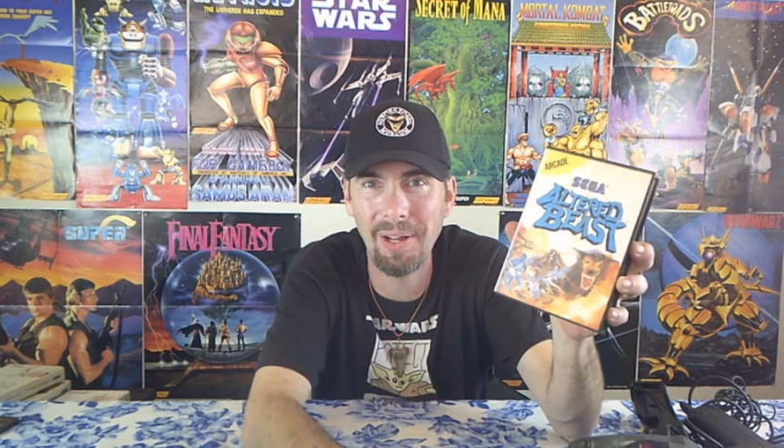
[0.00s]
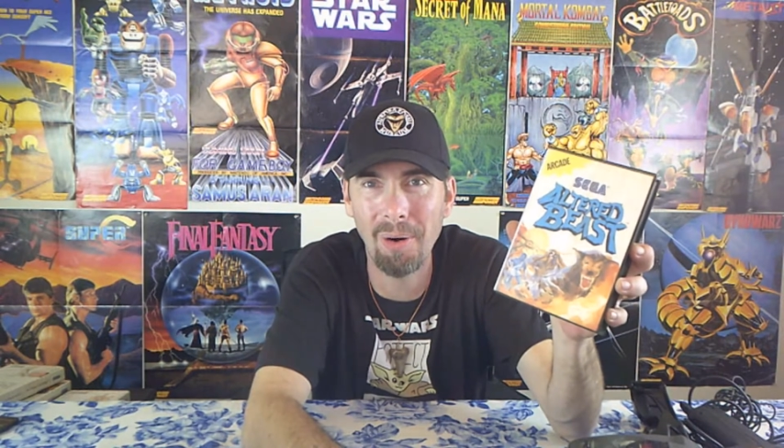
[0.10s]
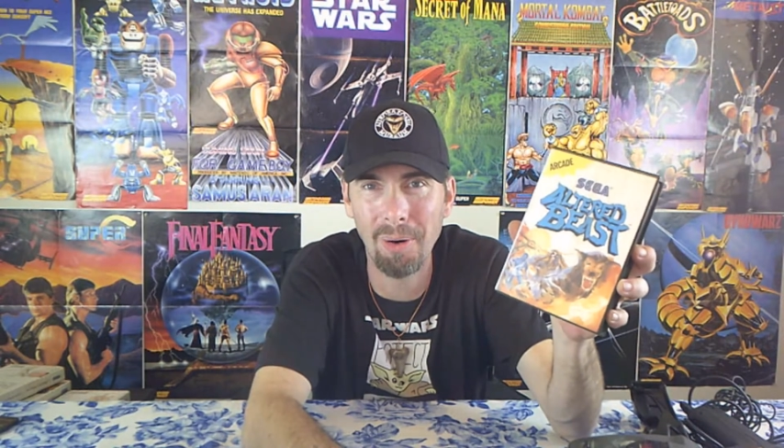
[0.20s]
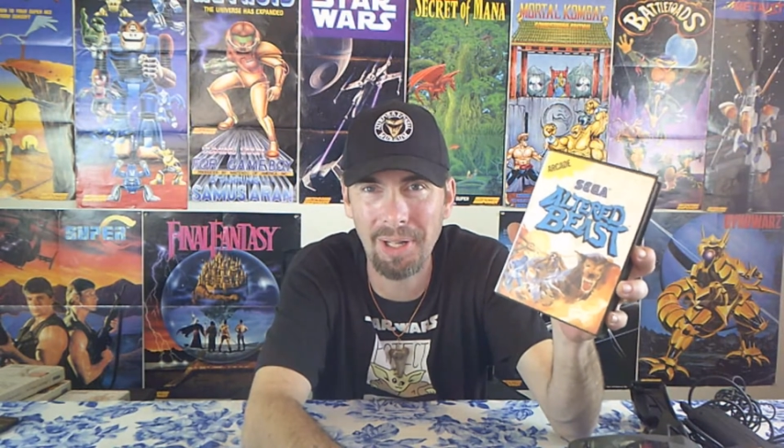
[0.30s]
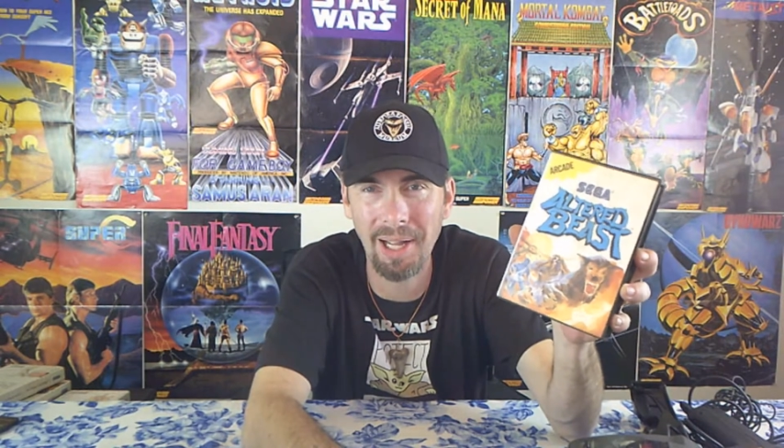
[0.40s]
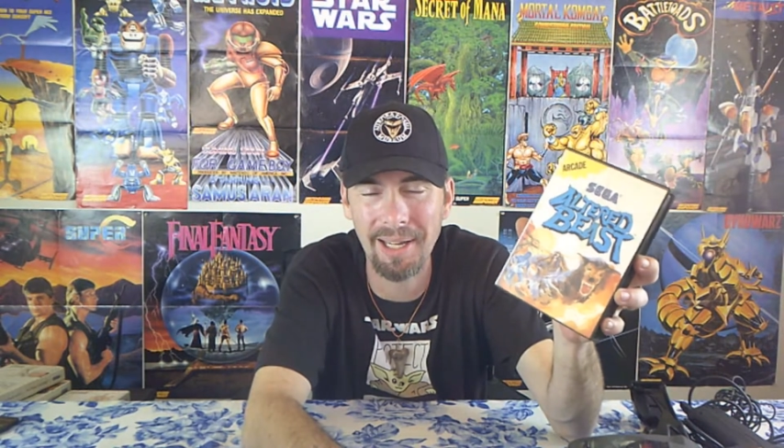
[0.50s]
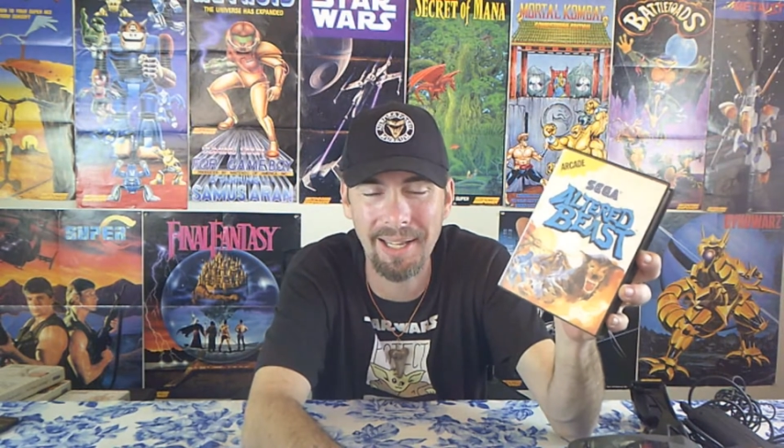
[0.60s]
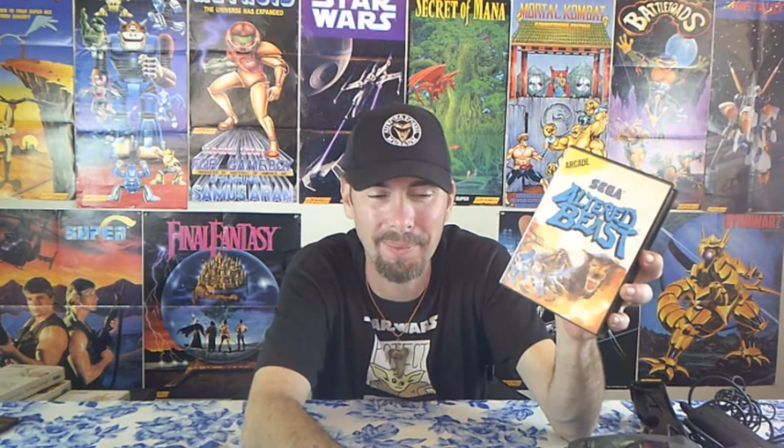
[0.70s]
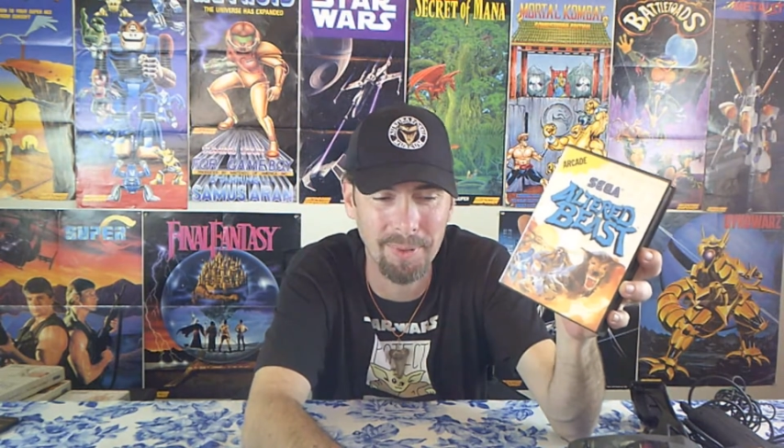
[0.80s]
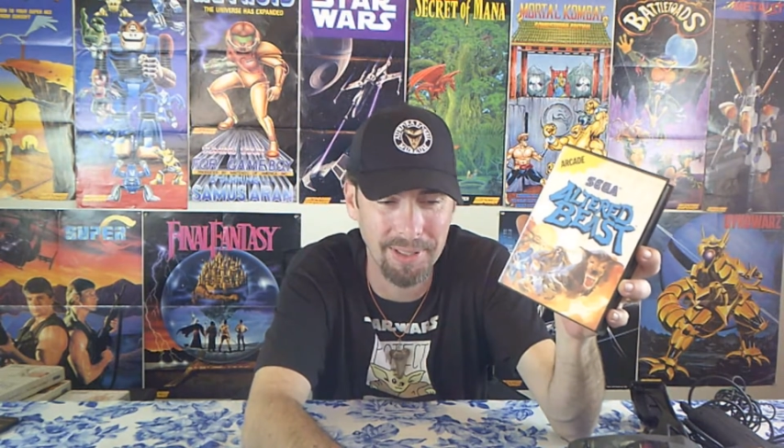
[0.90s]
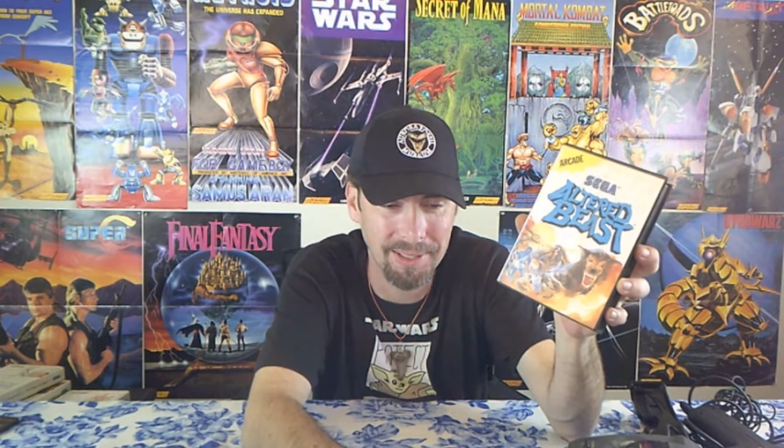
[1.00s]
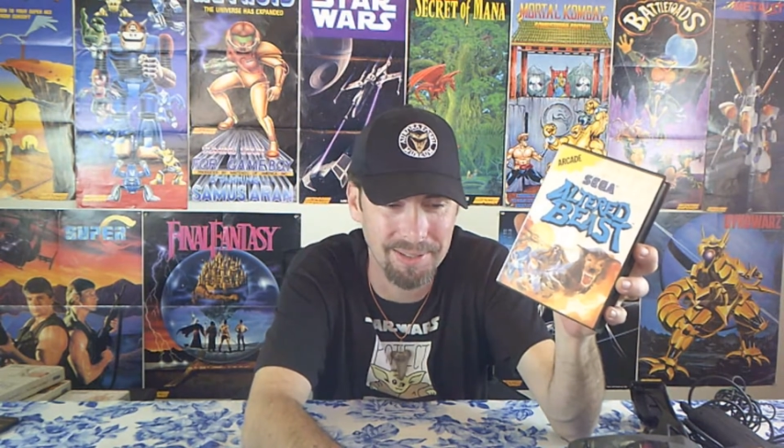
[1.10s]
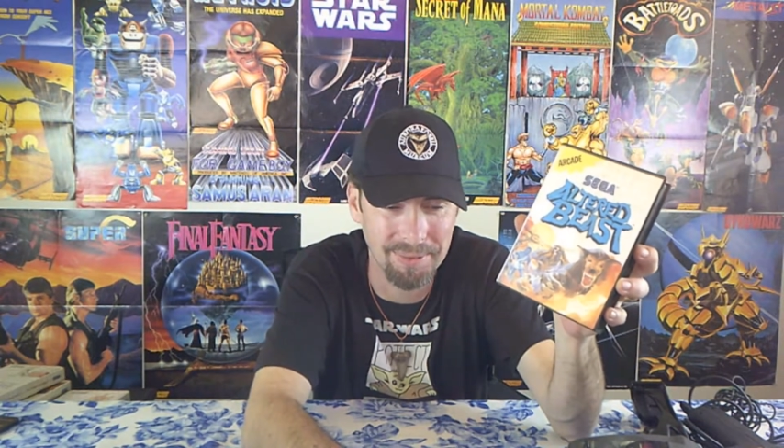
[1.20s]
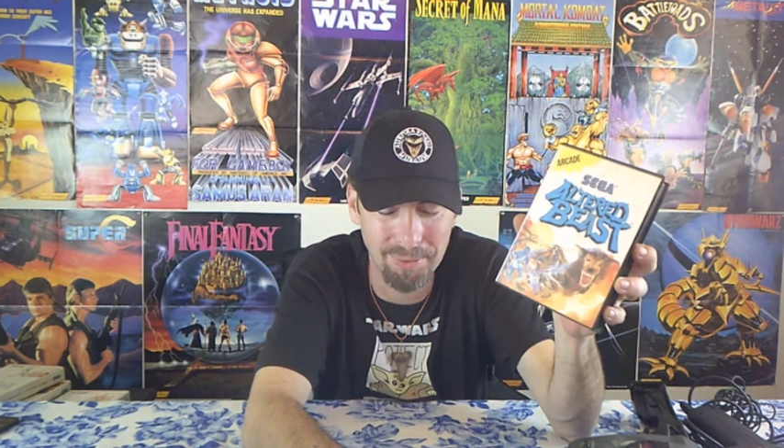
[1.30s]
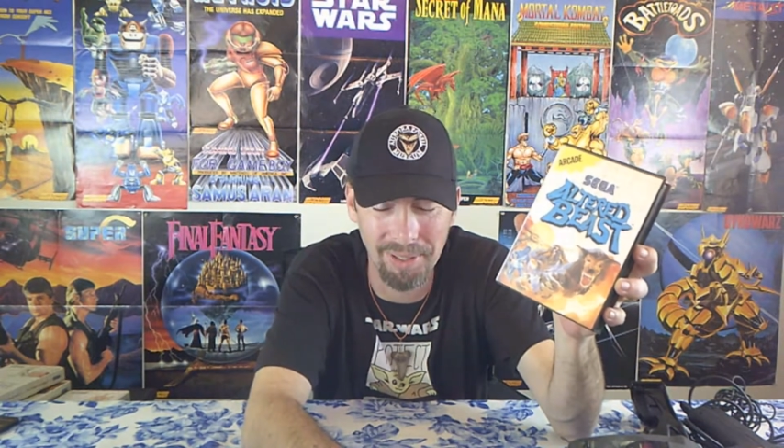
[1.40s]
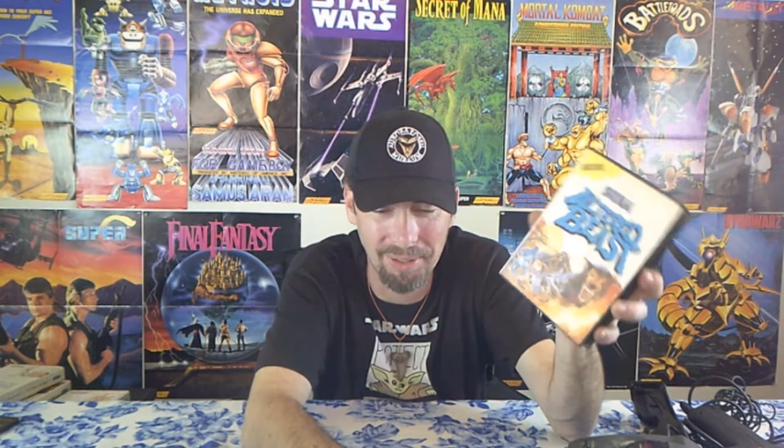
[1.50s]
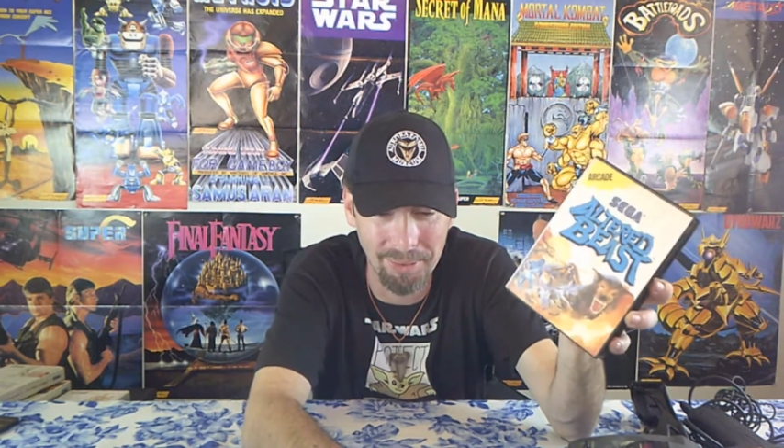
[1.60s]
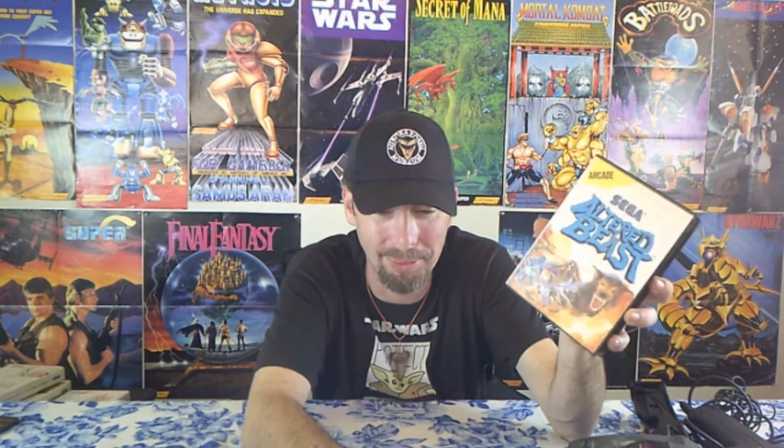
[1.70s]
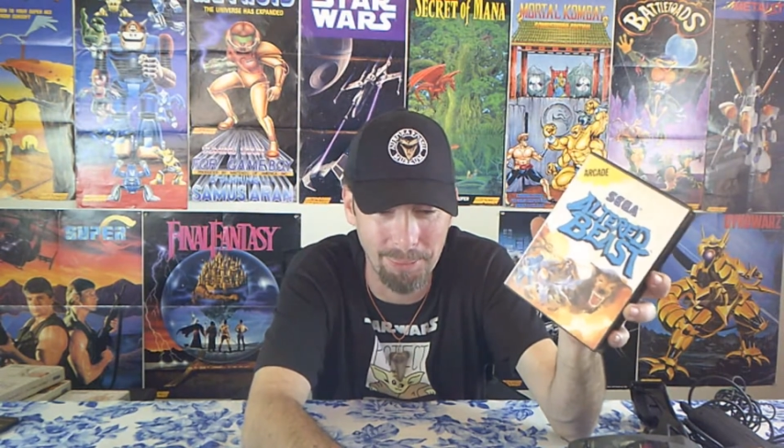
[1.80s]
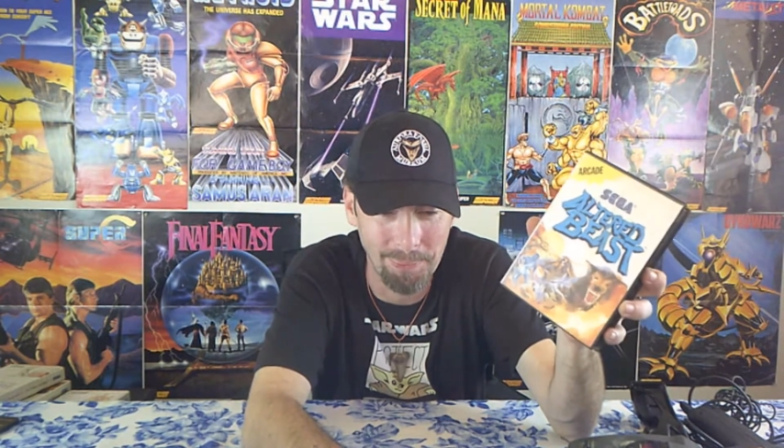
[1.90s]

arcade game of this is really cool.